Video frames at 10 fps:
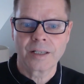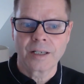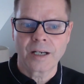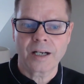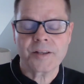
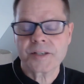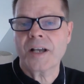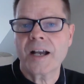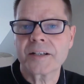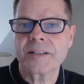And at the
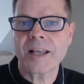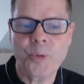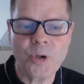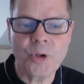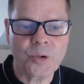start of that
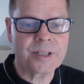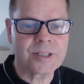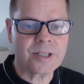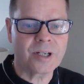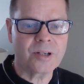book, we're
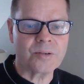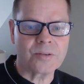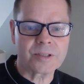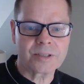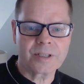
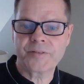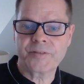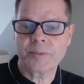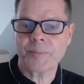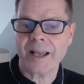told there lived
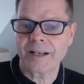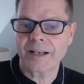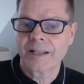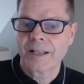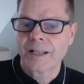a
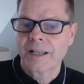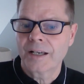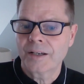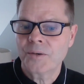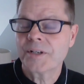man
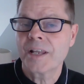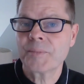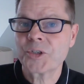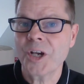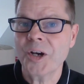whose name was
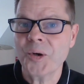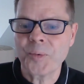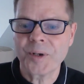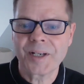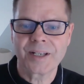Job.
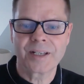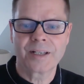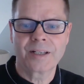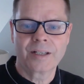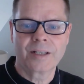
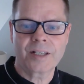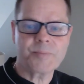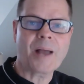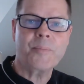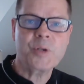This
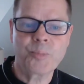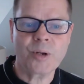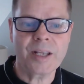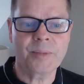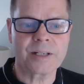man was
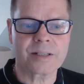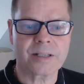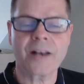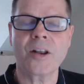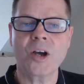blameless
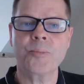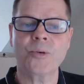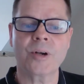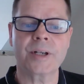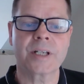and
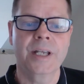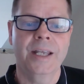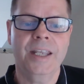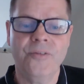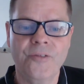upright.
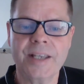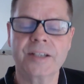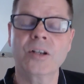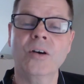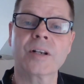He feared
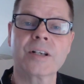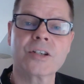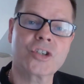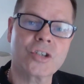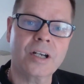God and
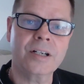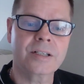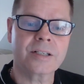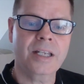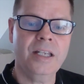
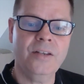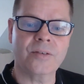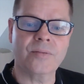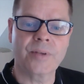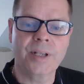shunned
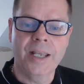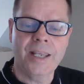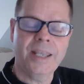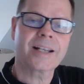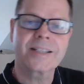evil.
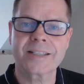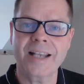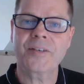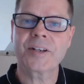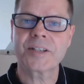He had
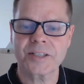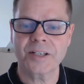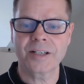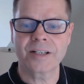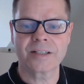7
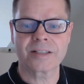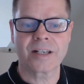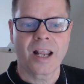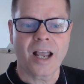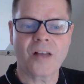sons
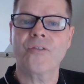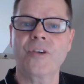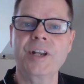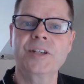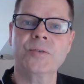and
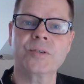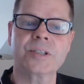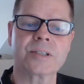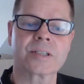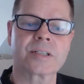3
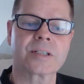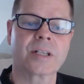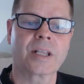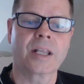daughters.